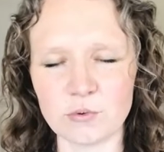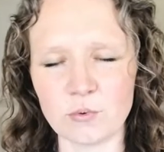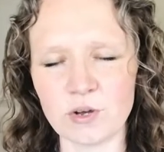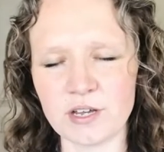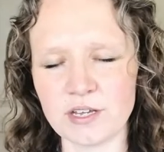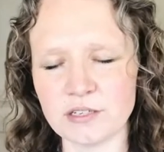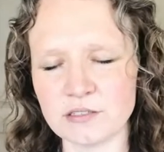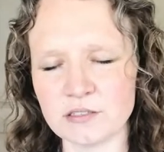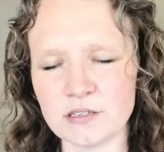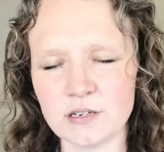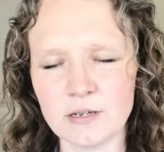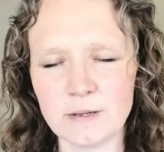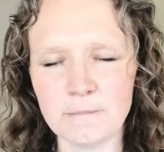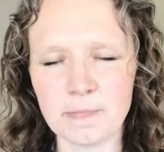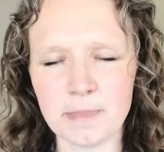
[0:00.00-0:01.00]
ways
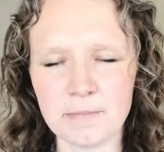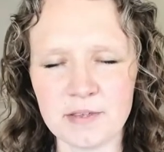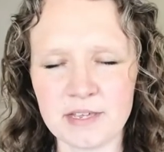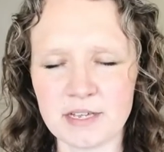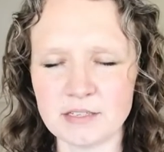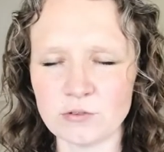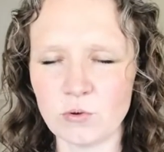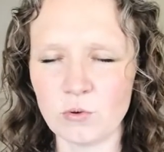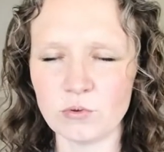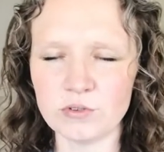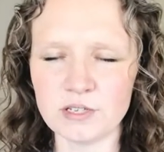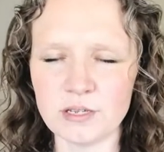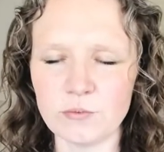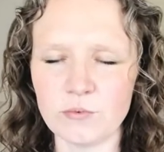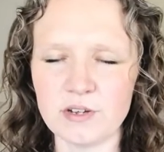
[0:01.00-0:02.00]
because
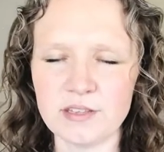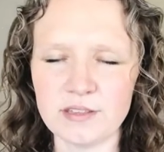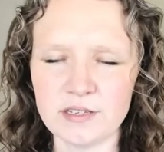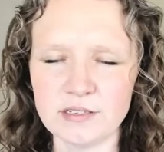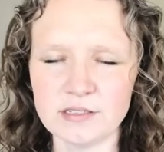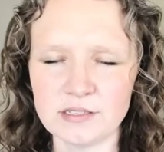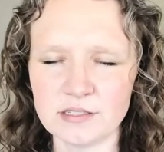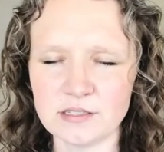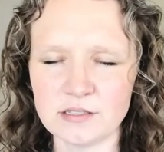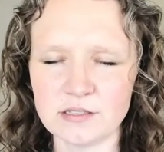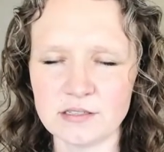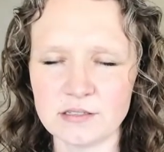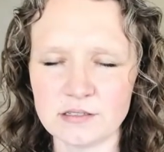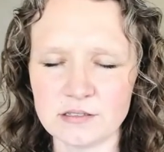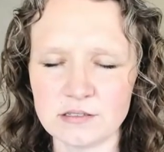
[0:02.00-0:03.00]
only when this
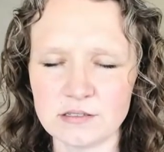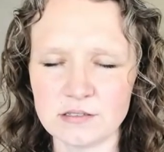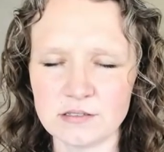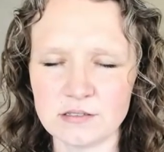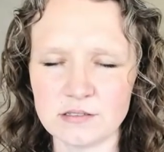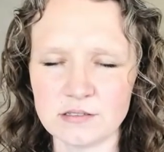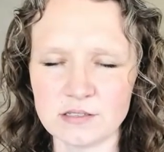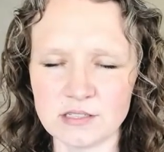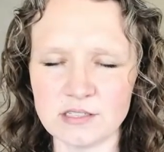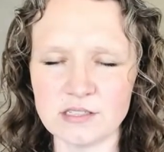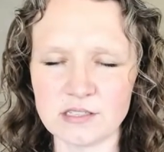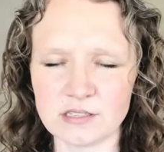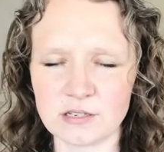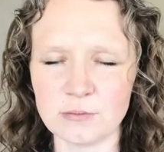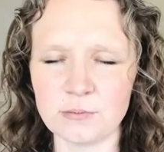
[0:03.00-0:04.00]
is this
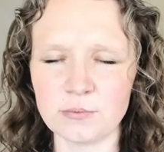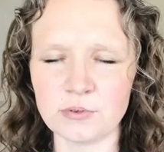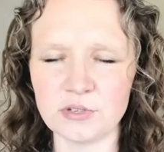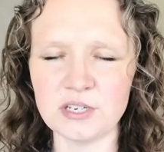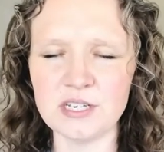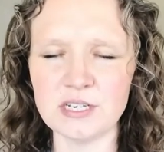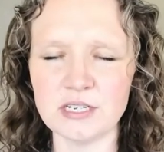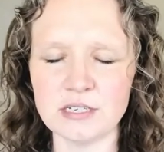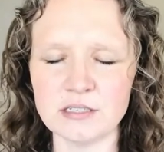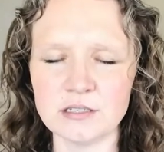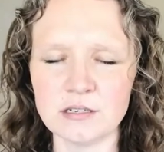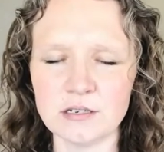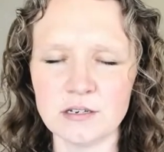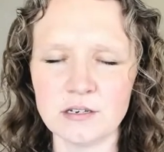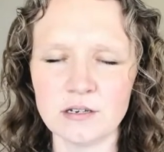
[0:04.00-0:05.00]
is completed,
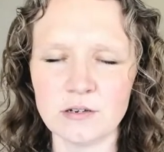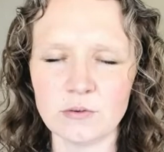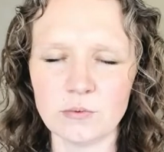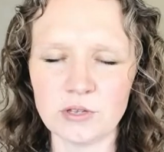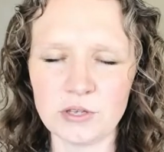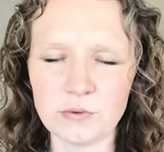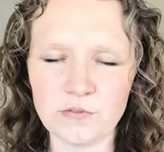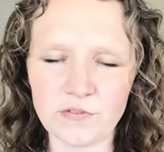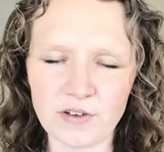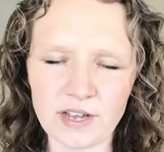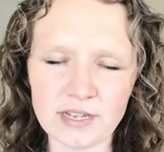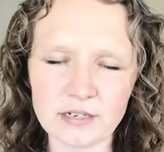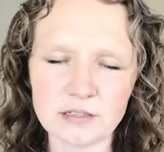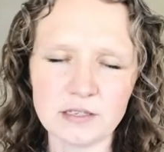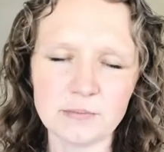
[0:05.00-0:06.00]
will you
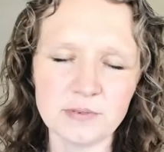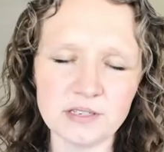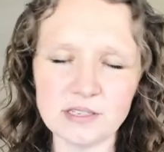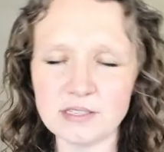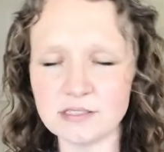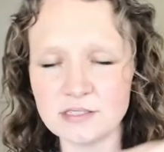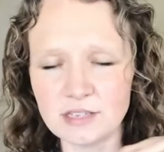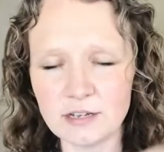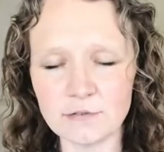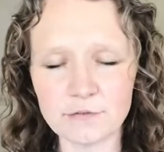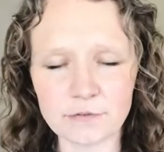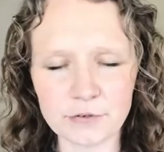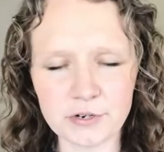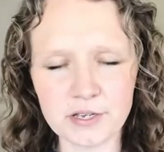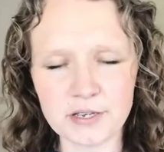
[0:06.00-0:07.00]
finally be set
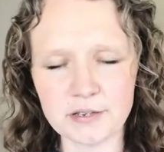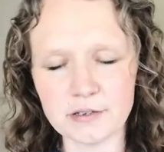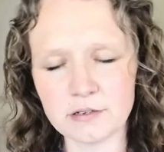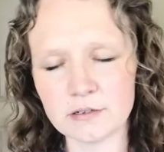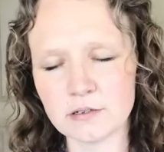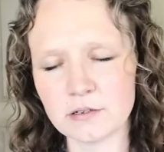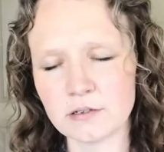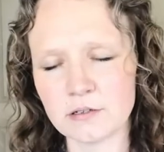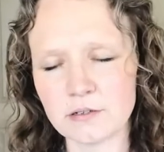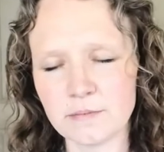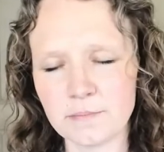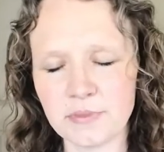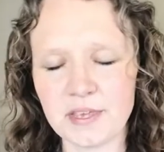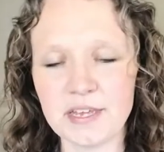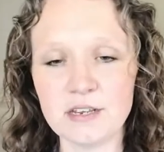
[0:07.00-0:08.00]
free.
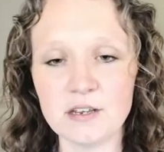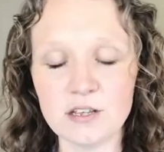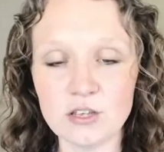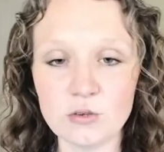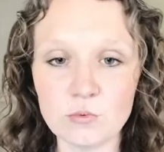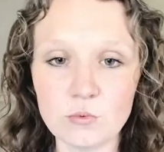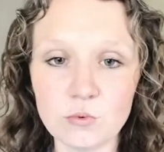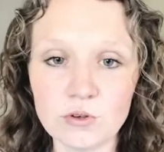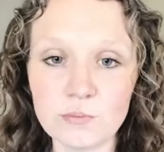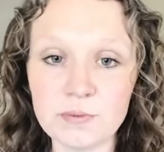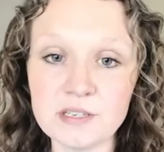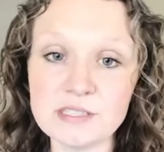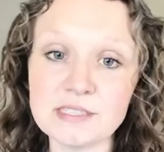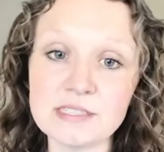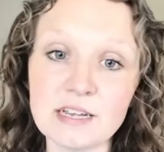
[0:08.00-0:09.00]
And you will
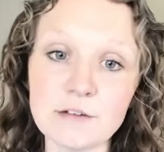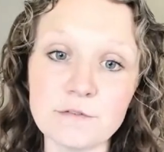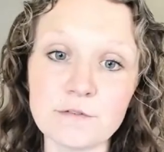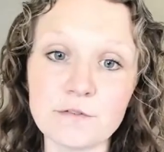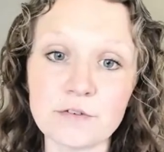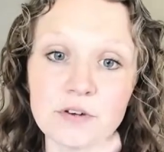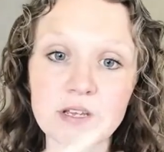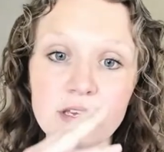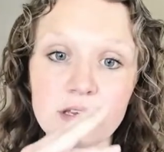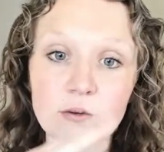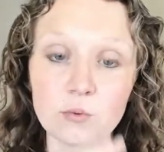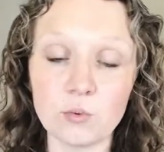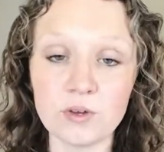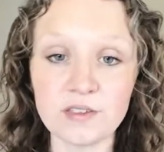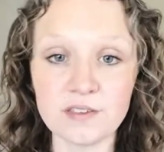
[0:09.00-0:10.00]
be set free
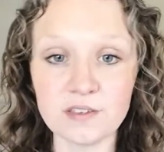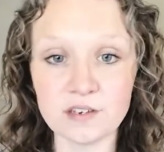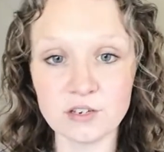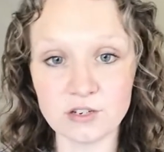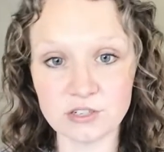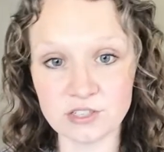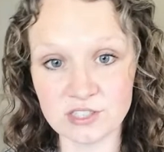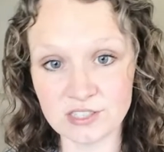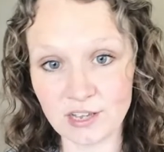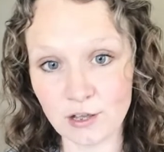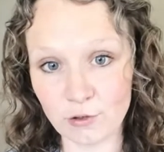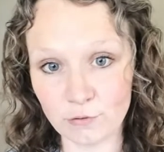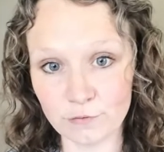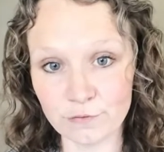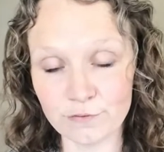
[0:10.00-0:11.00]
within
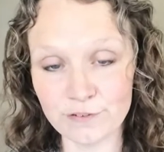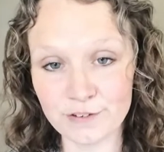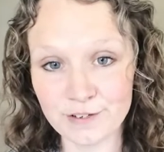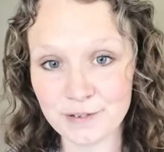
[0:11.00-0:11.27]
yourself.